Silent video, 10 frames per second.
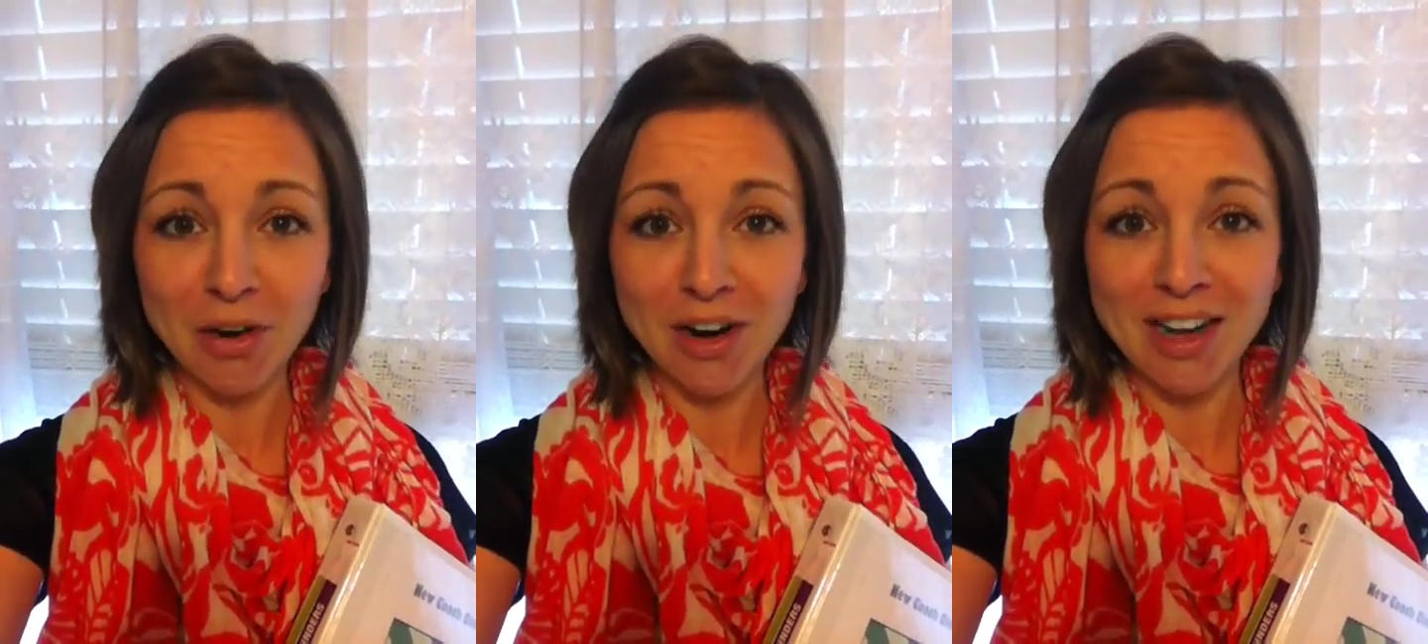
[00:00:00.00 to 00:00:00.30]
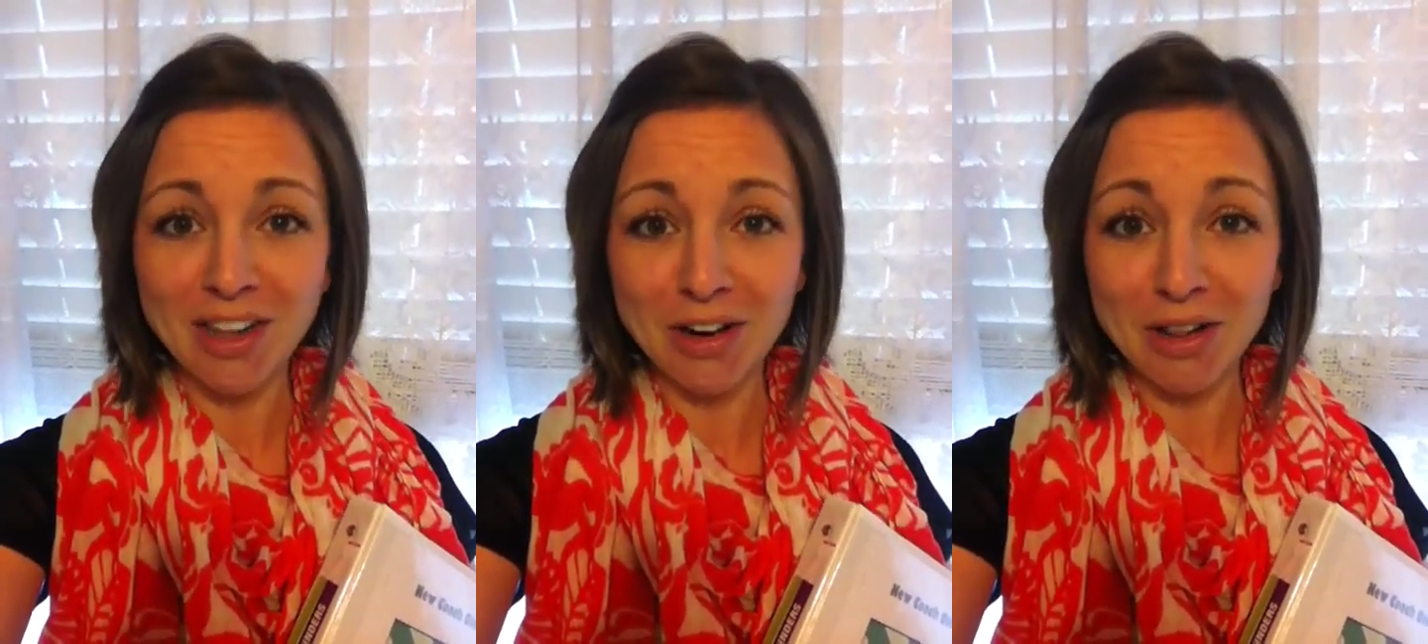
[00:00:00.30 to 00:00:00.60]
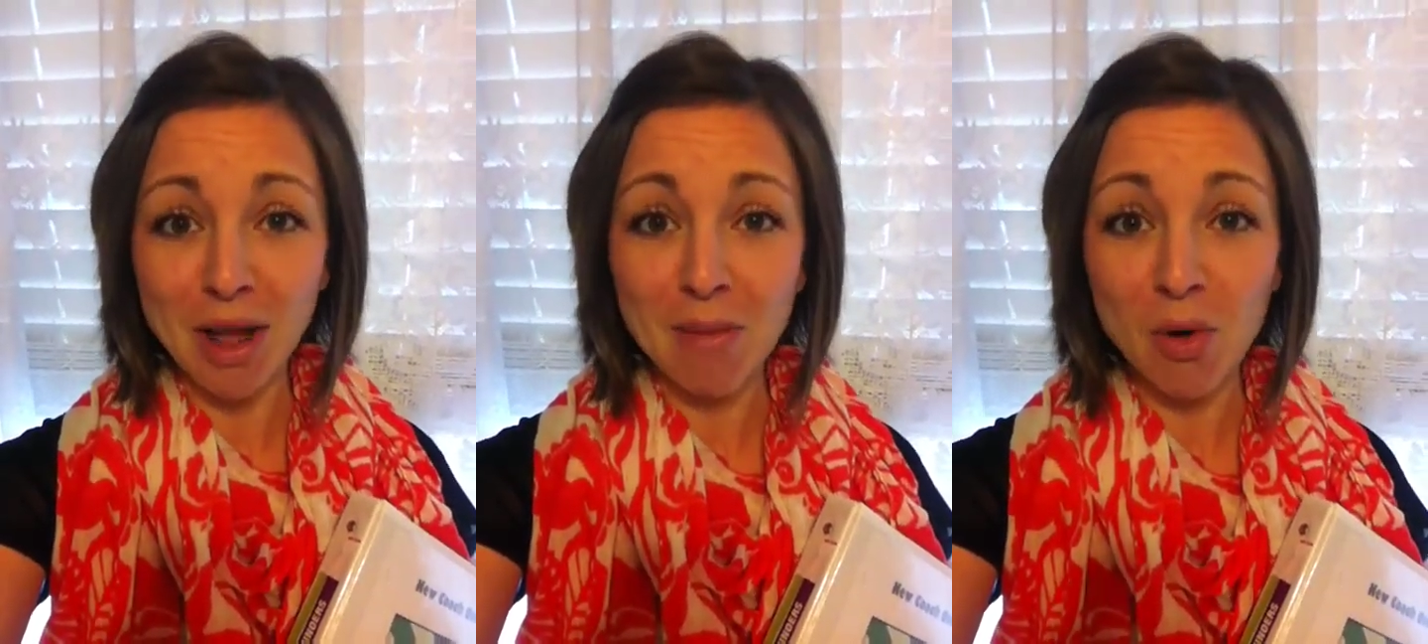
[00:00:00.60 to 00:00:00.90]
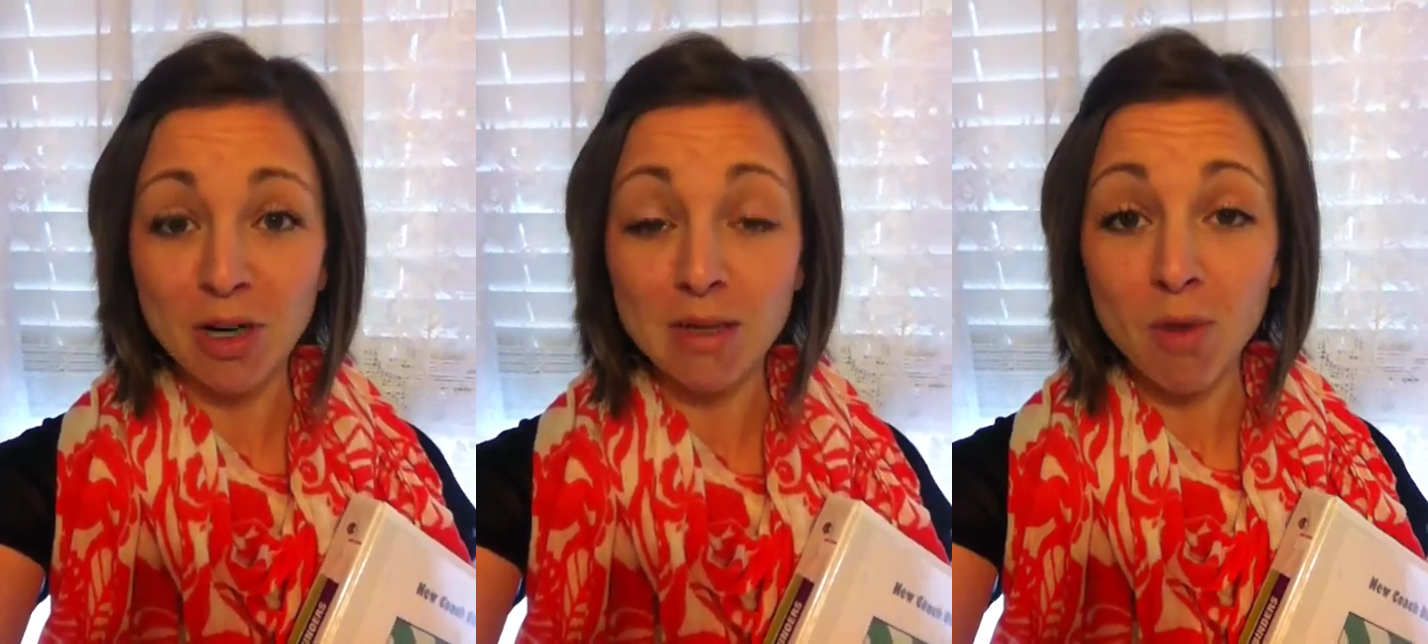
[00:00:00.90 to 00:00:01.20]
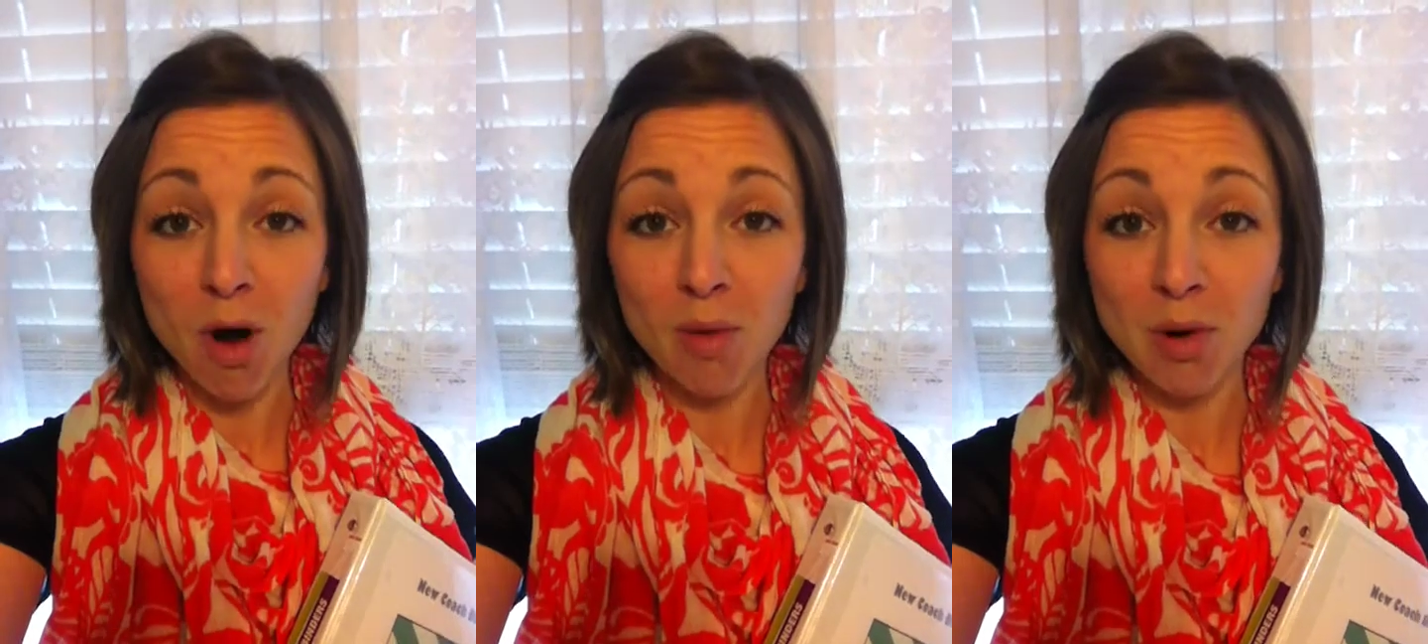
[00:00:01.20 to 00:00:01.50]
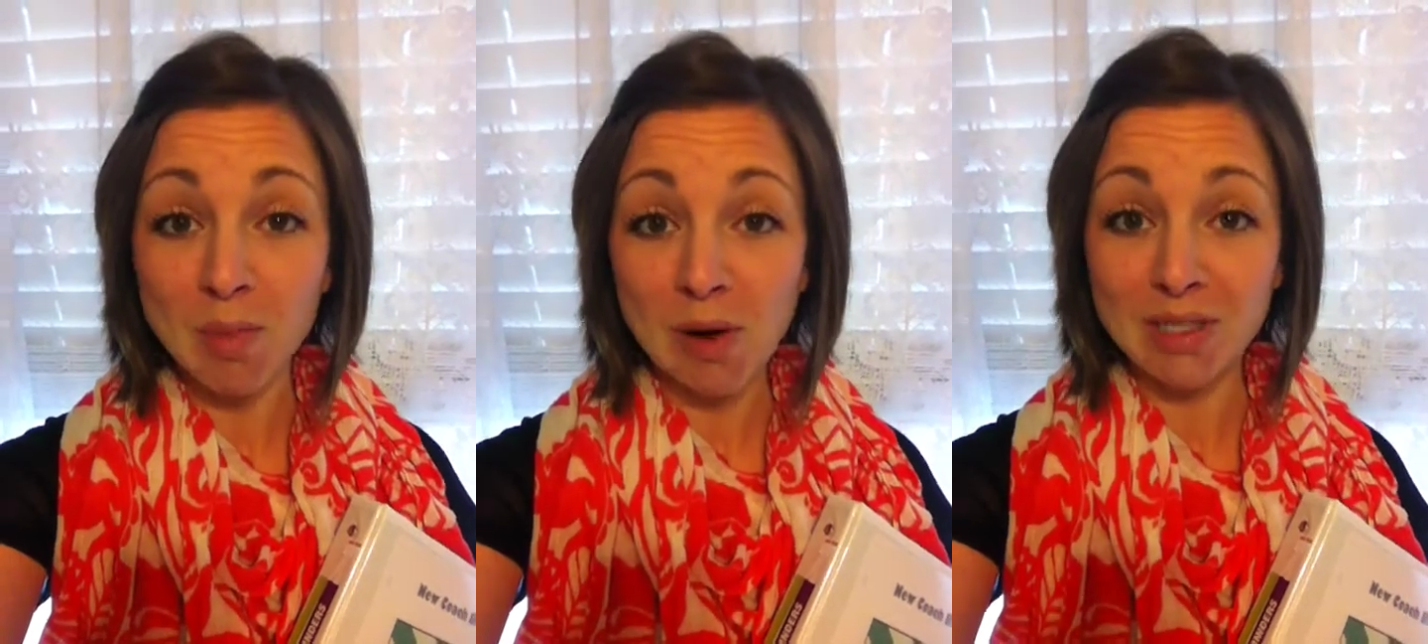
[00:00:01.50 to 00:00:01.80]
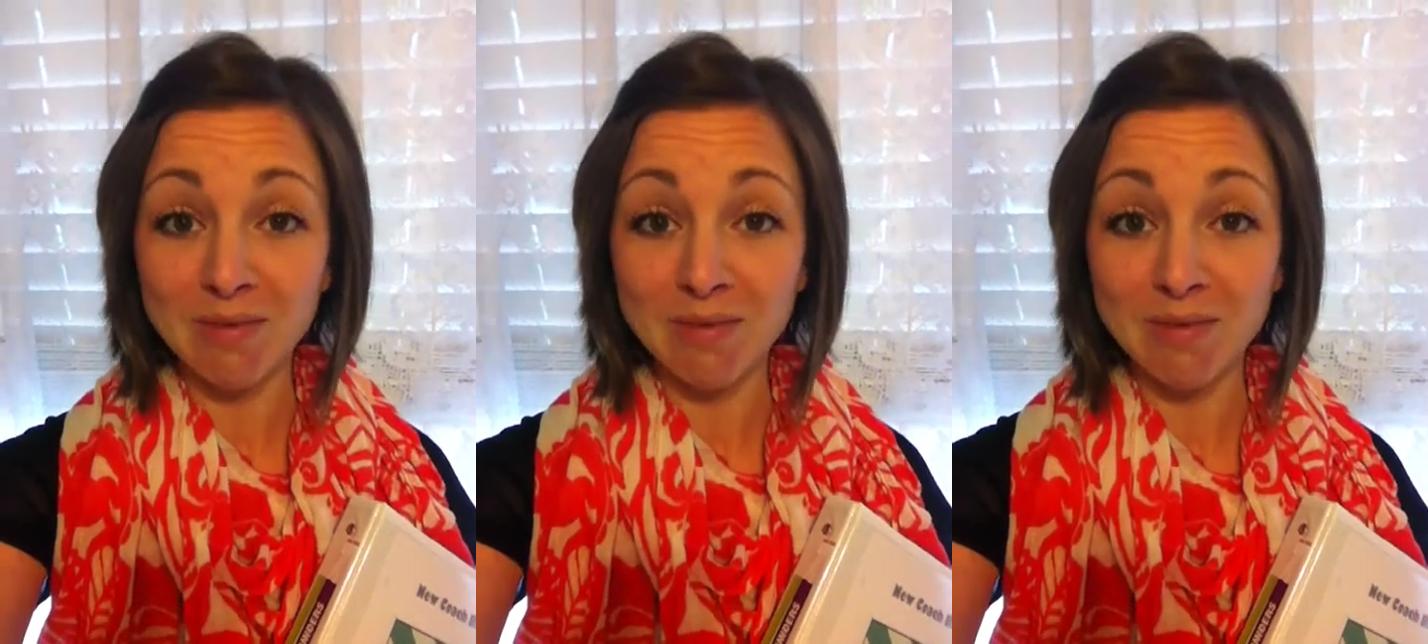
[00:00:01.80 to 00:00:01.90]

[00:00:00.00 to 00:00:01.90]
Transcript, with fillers: you're going to learn a lot more tomorrow when we post